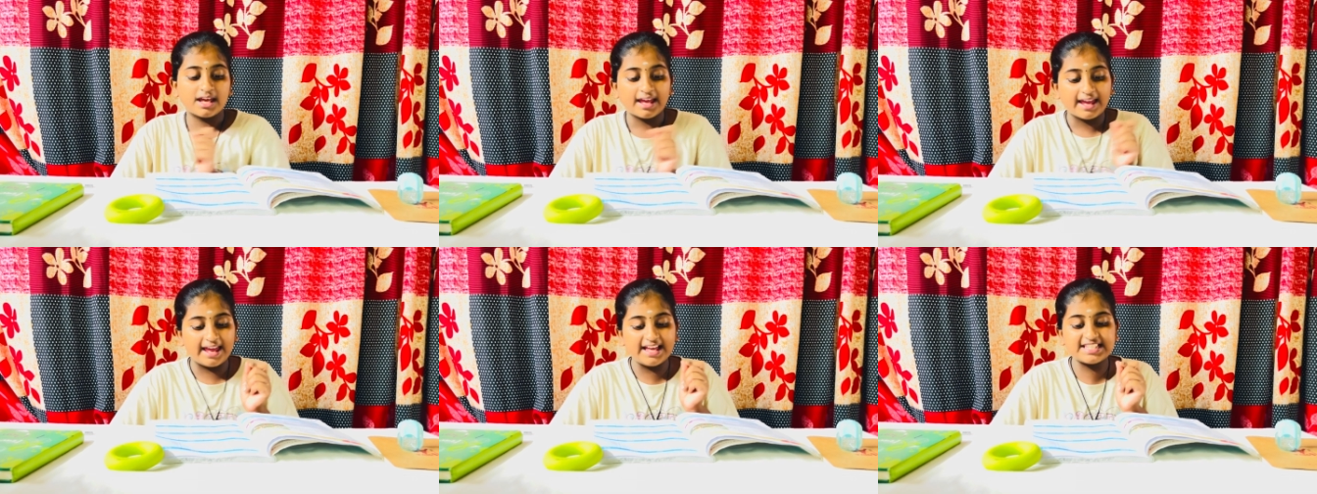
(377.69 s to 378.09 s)

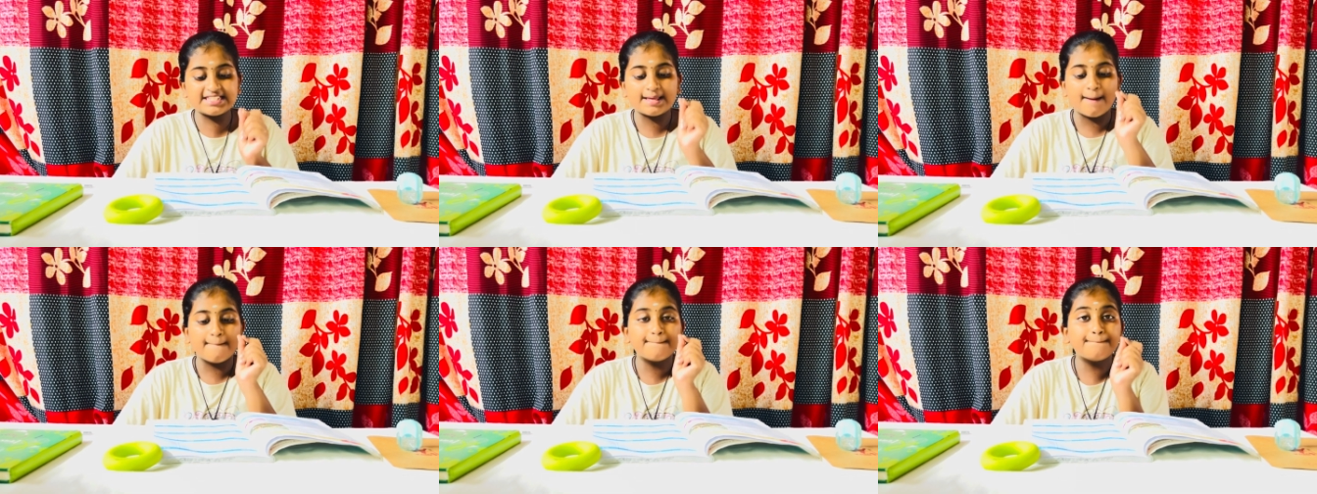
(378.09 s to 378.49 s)
It's
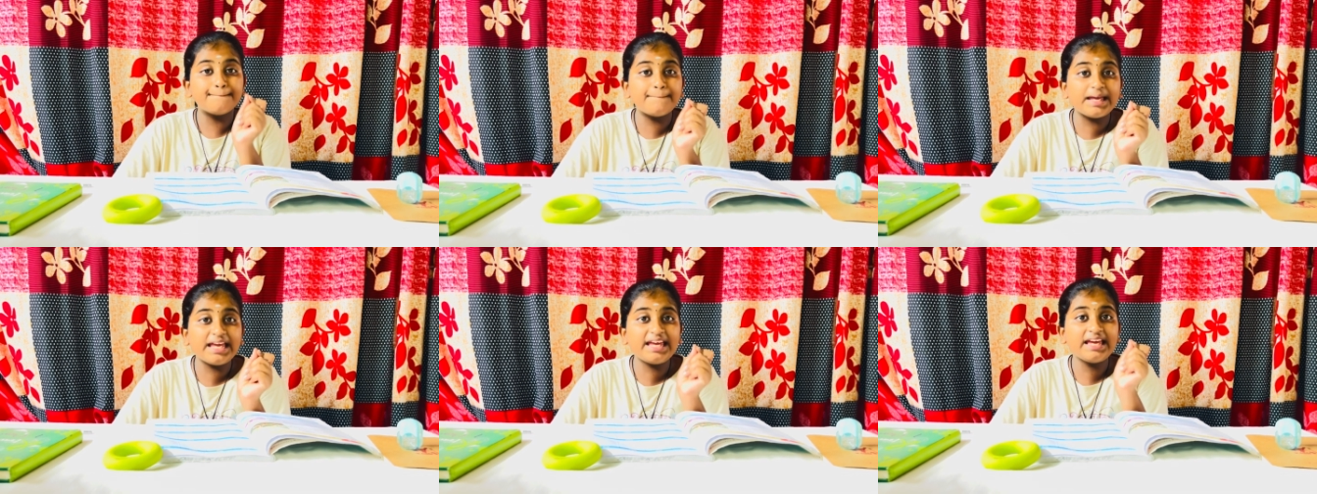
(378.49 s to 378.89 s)

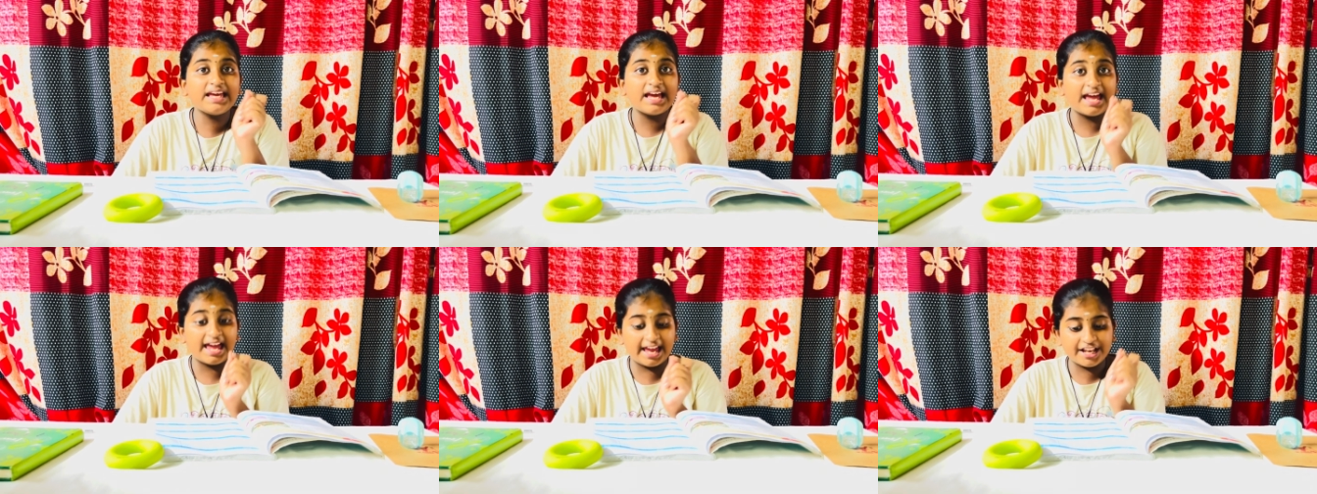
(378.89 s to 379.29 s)

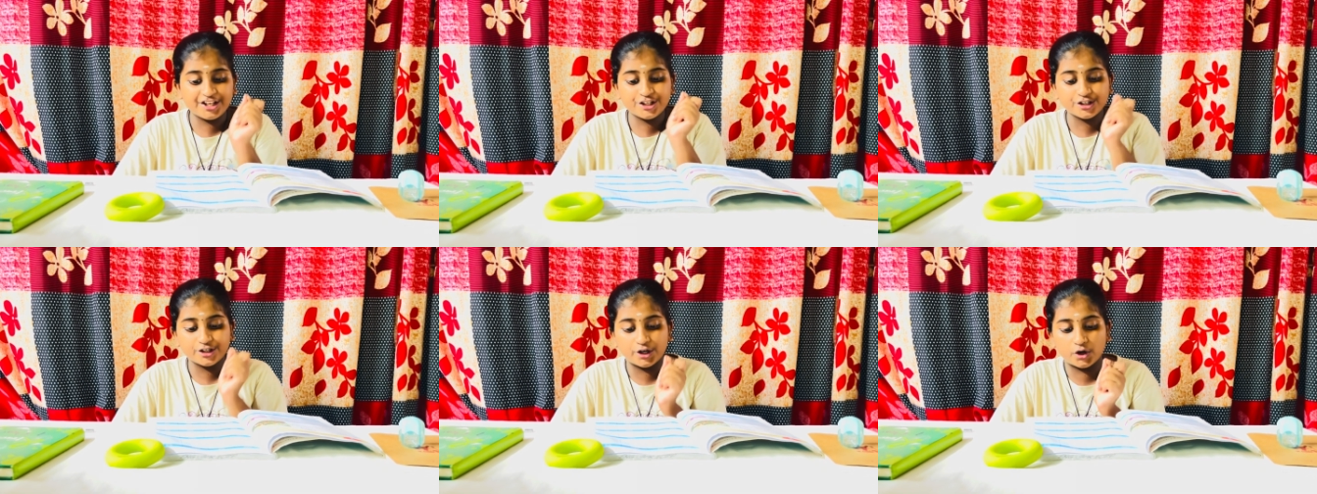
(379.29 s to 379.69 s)

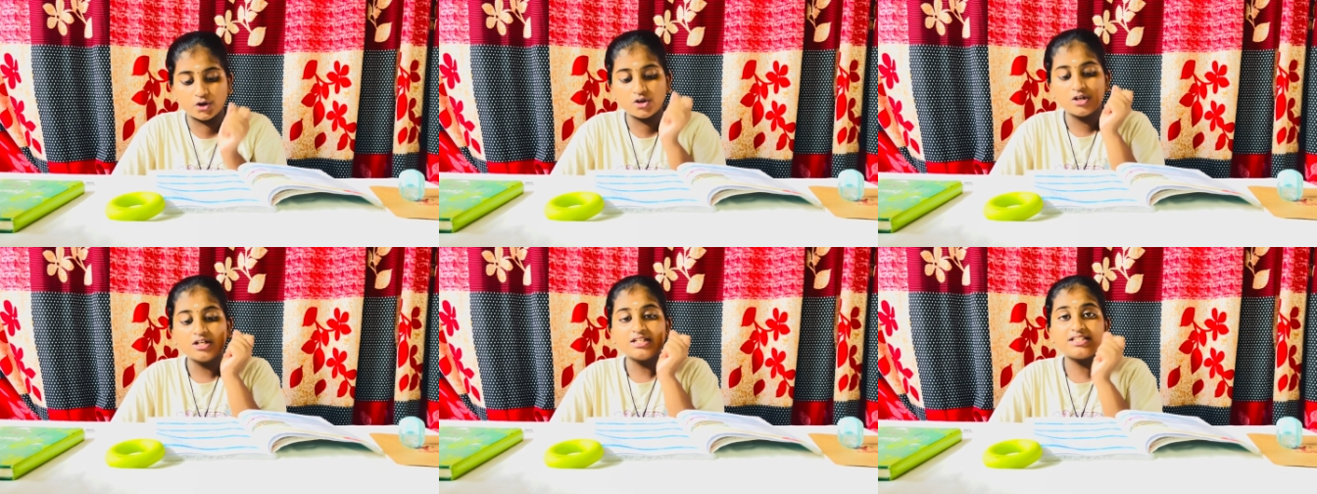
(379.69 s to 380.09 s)
PHOTOS